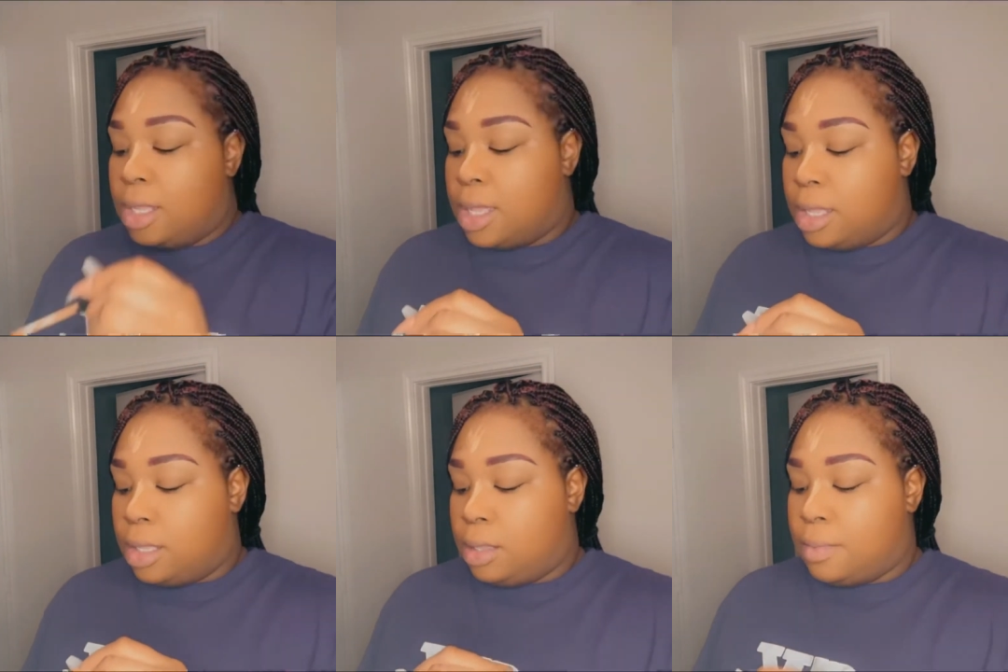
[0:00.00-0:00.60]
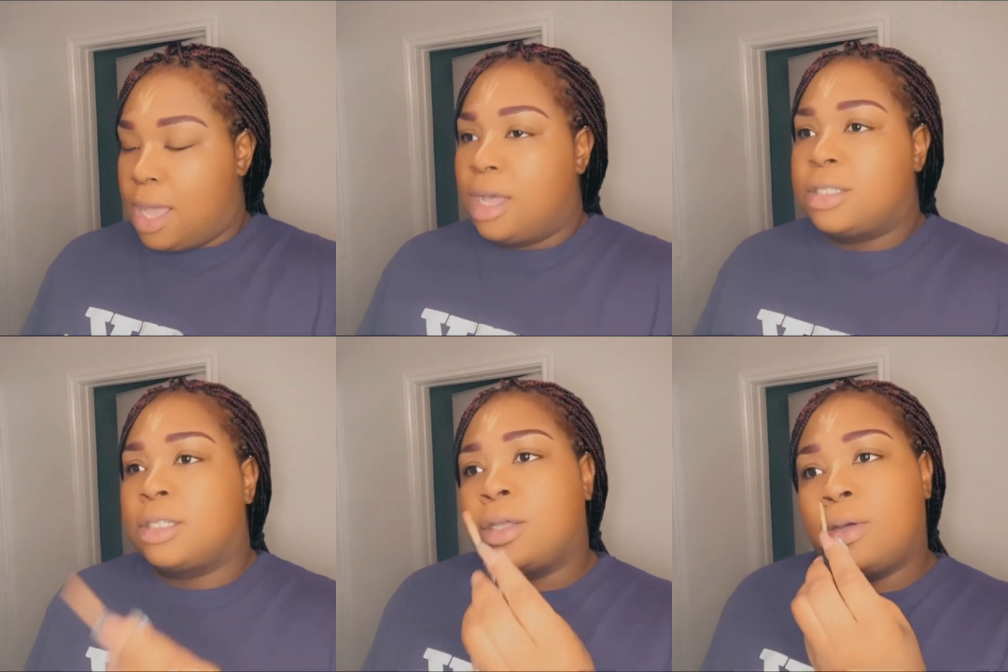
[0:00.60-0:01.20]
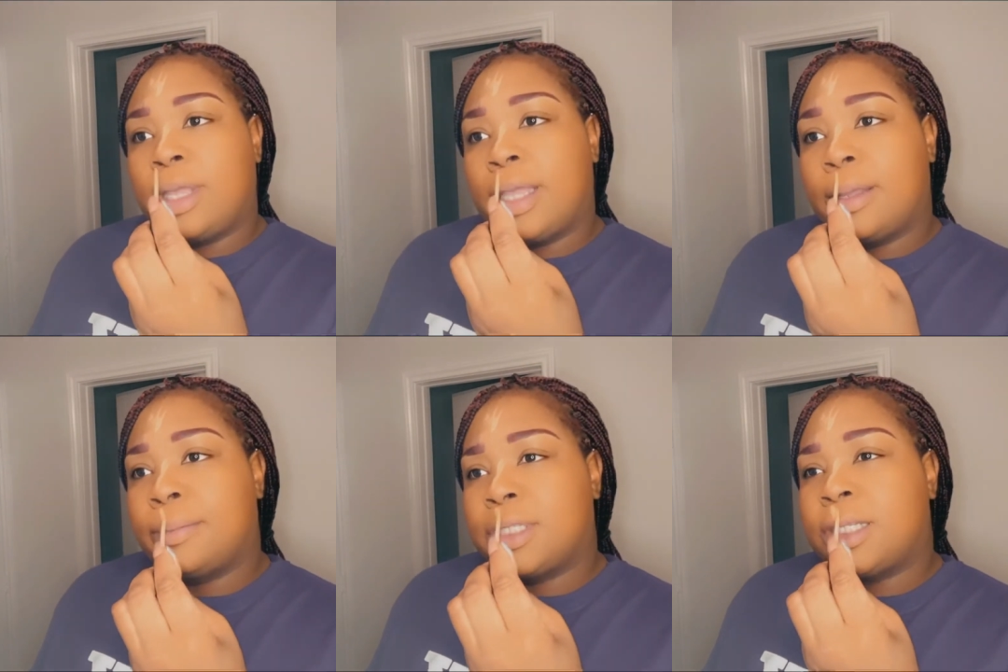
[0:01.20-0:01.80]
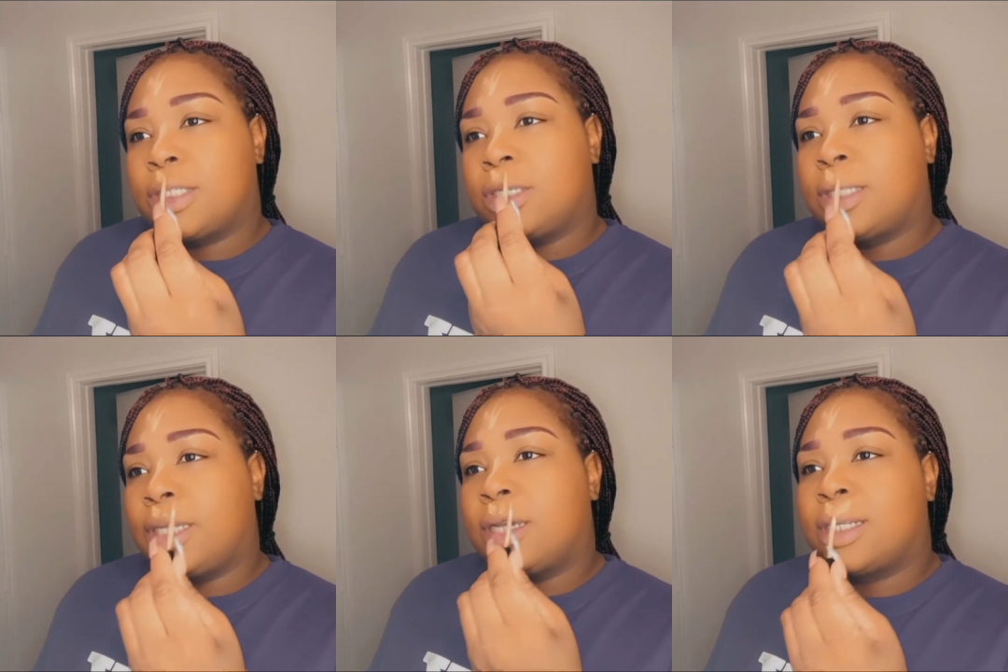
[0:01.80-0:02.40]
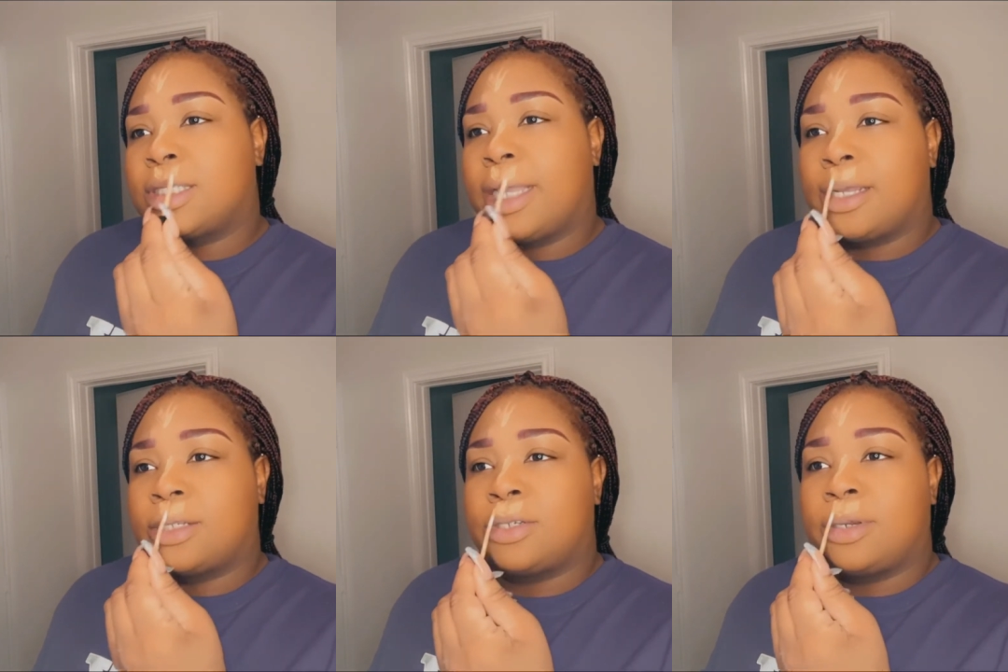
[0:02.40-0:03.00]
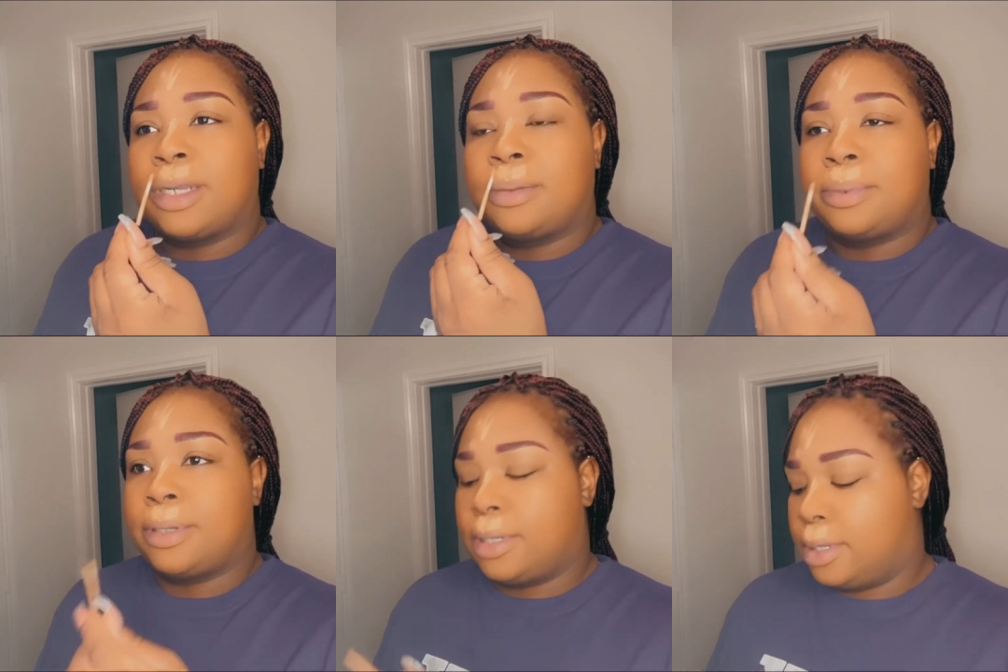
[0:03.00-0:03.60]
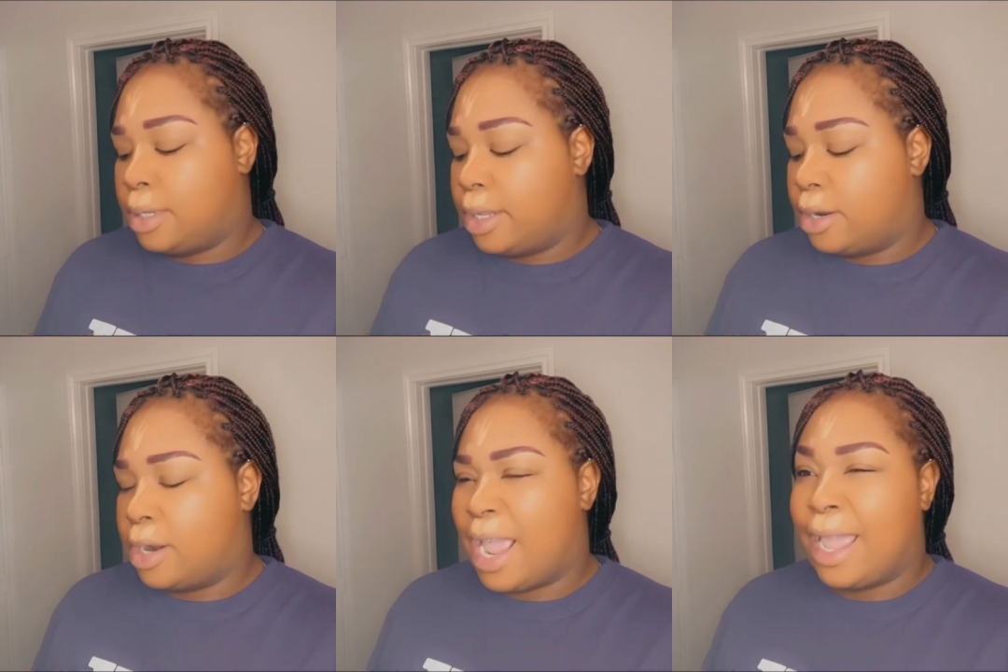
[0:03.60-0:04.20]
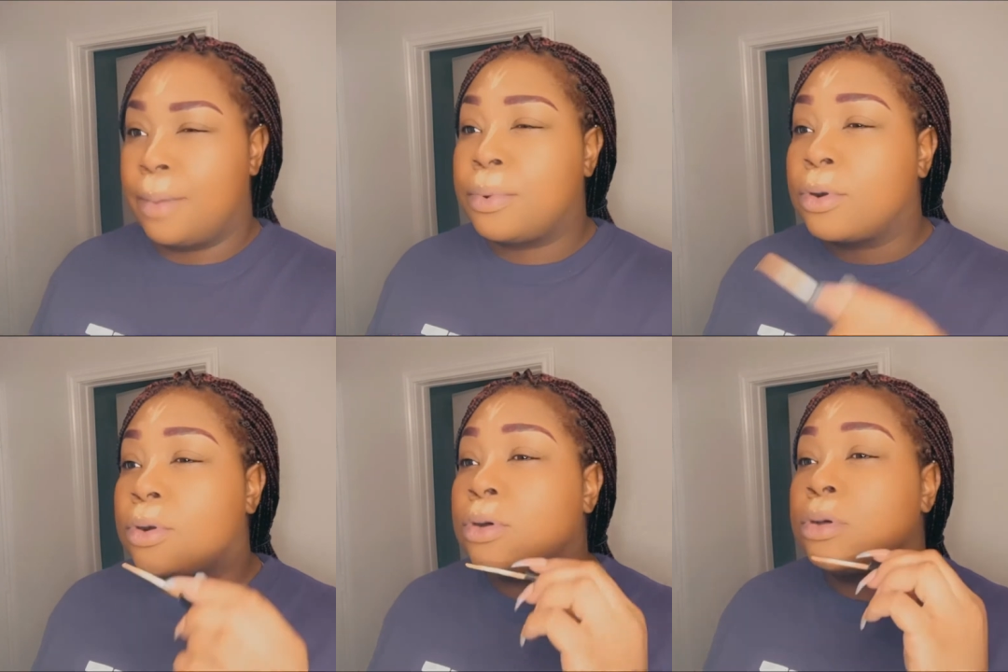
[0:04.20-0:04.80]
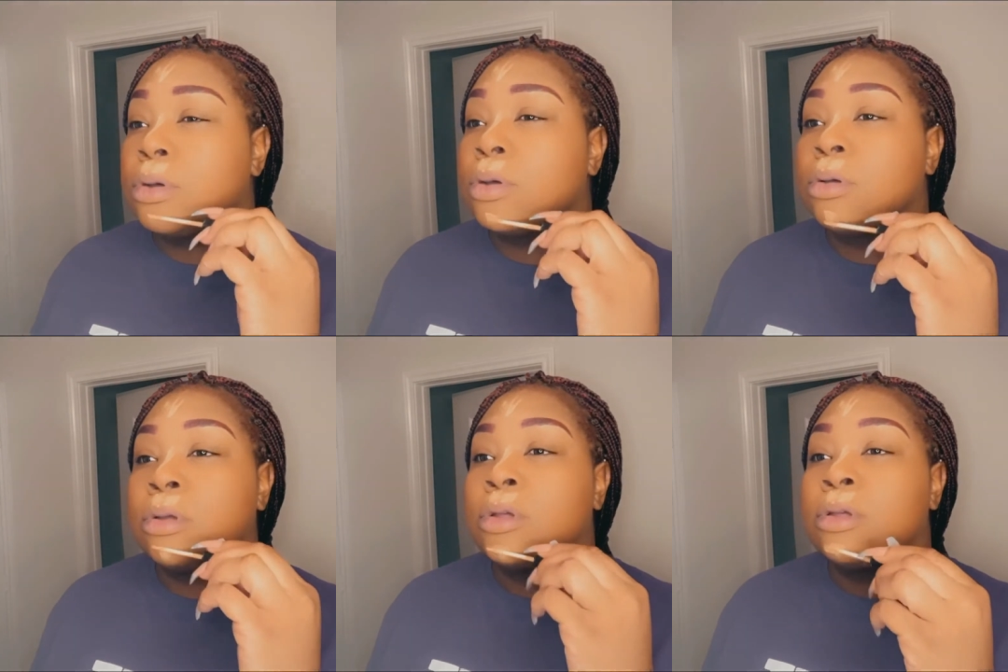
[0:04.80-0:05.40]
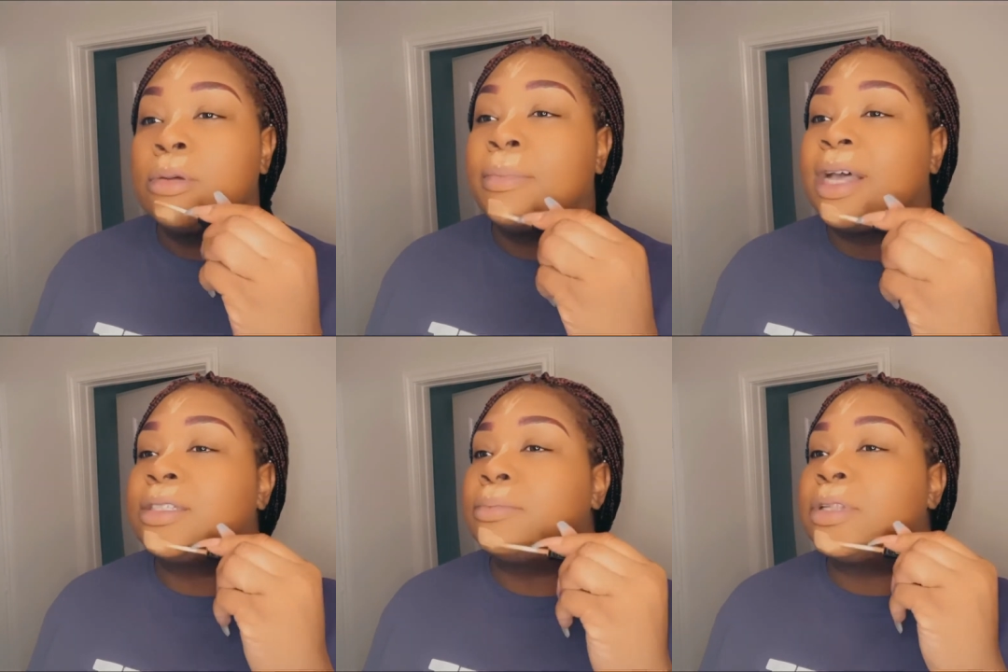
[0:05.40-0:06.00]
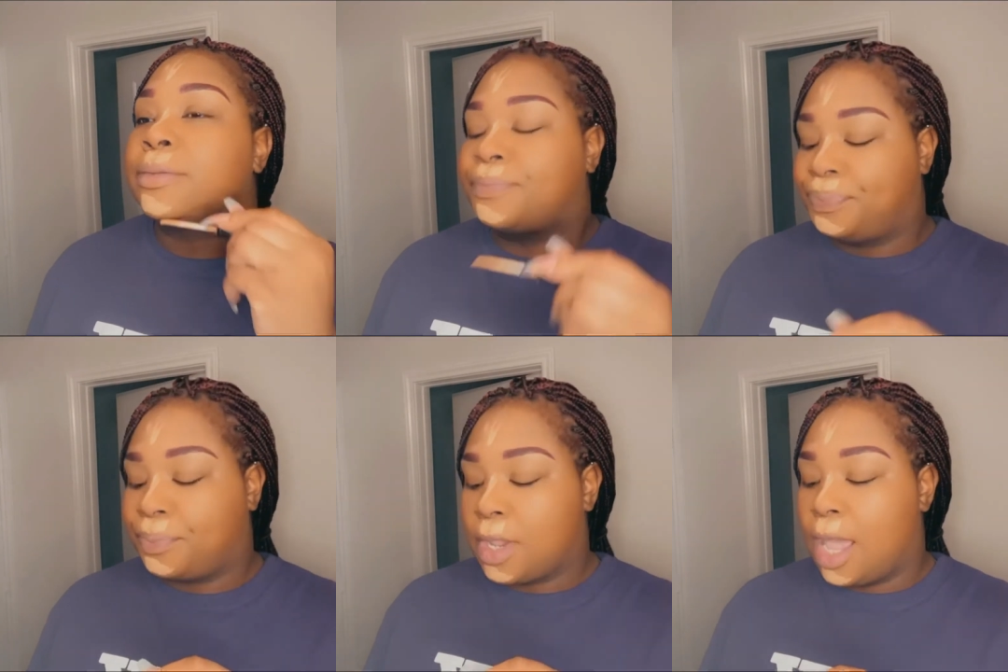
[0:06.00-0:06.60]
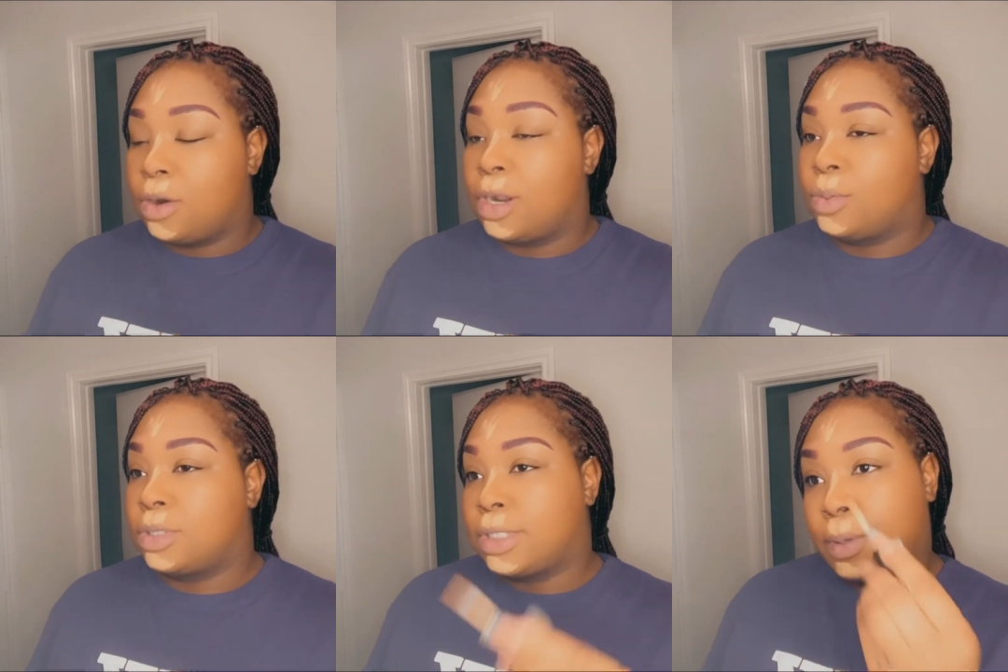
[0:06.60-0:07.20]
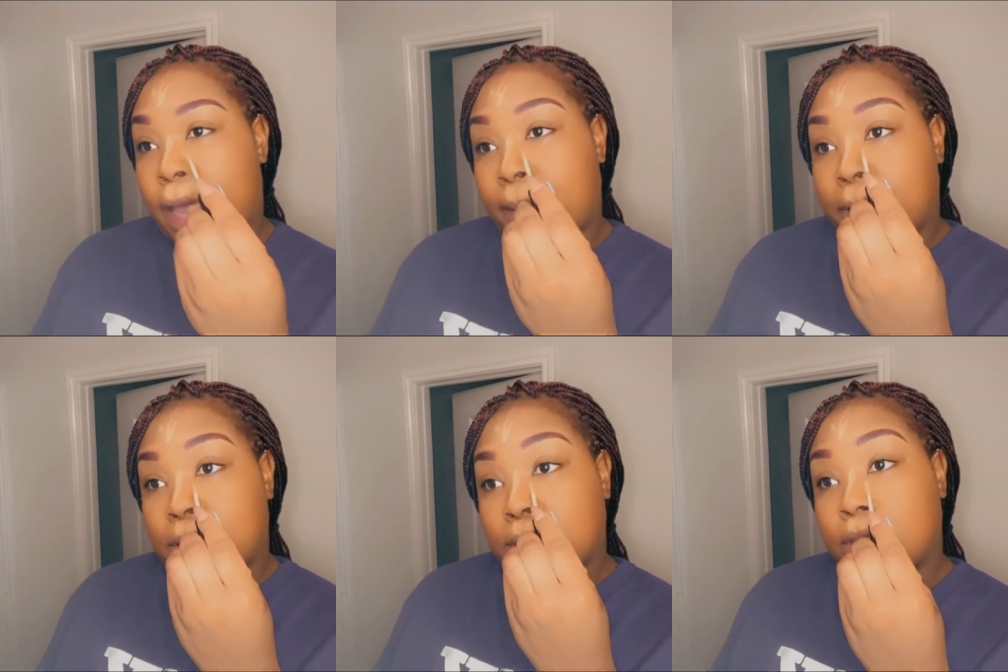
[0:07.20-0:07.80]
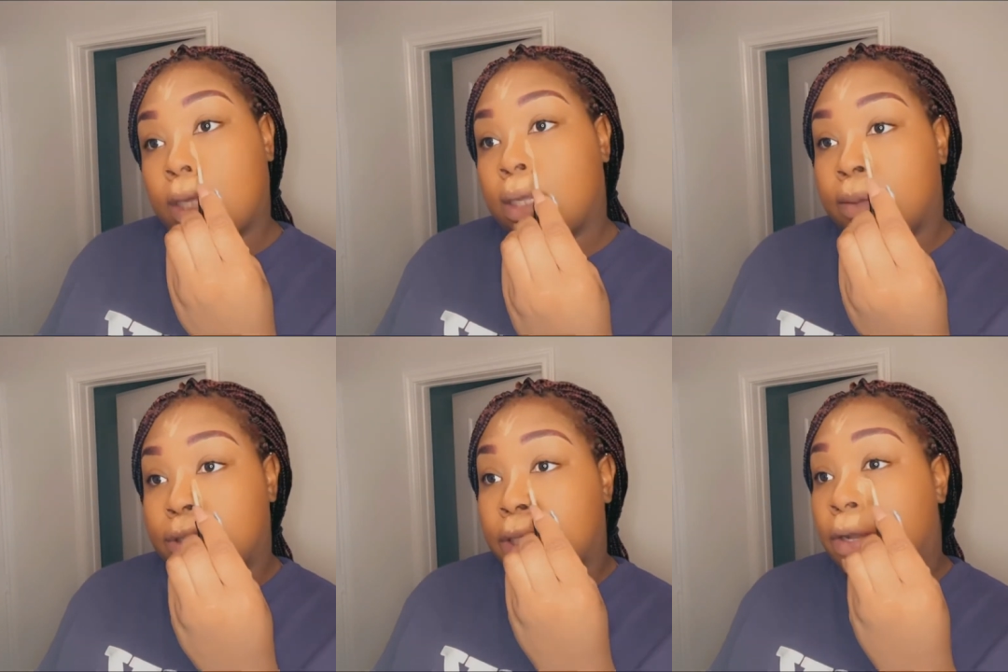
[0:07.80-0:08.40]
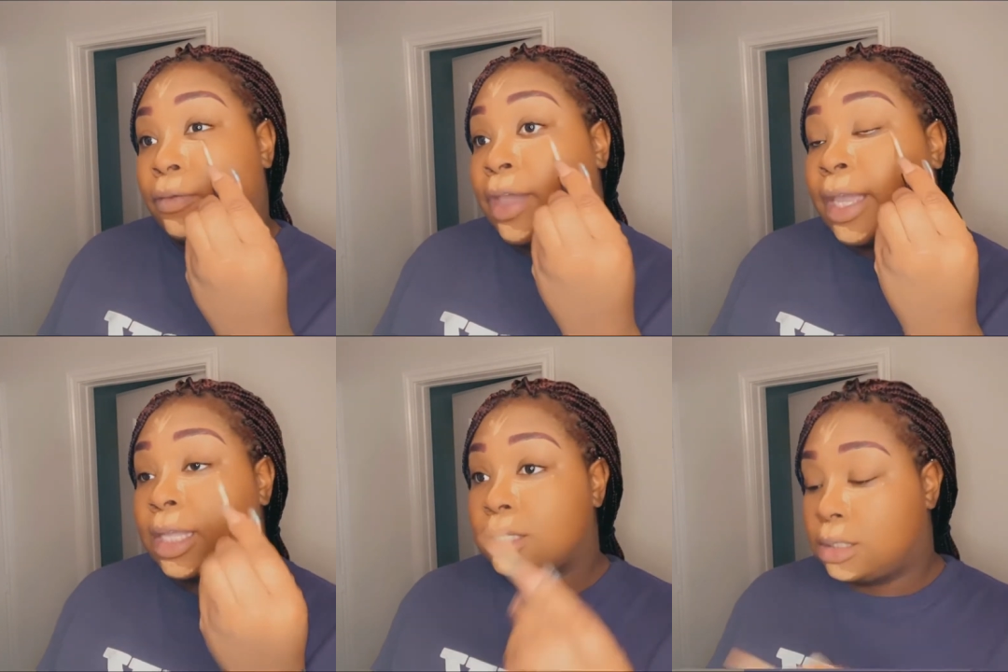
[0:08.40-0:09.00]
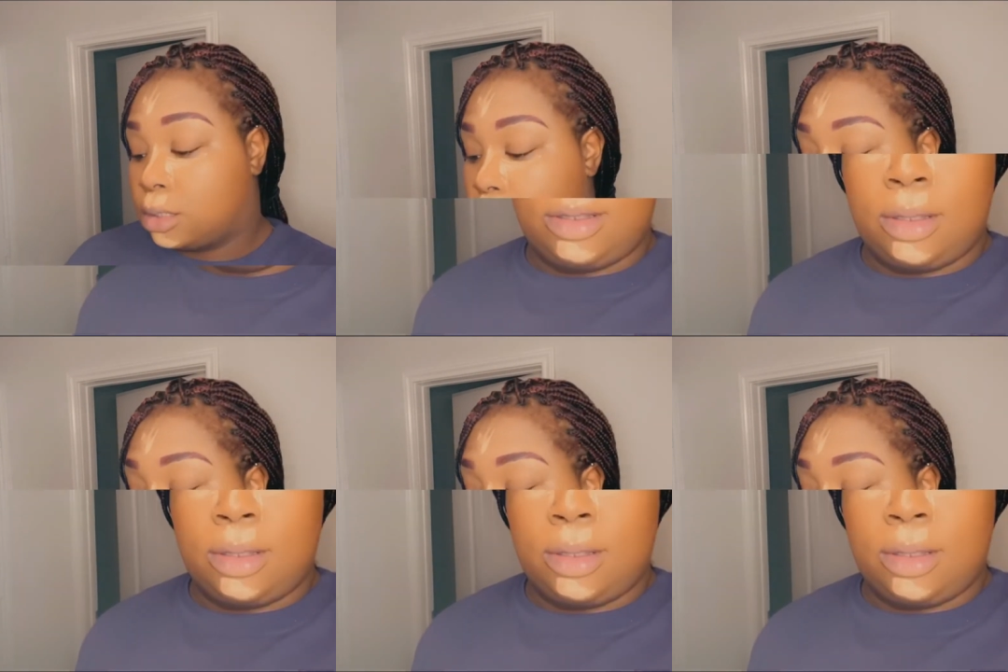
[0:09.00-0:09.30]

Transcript: I also am potentially going to take a trip here in April, possibly. I don't know. We'll see what happens. To go to Vegas.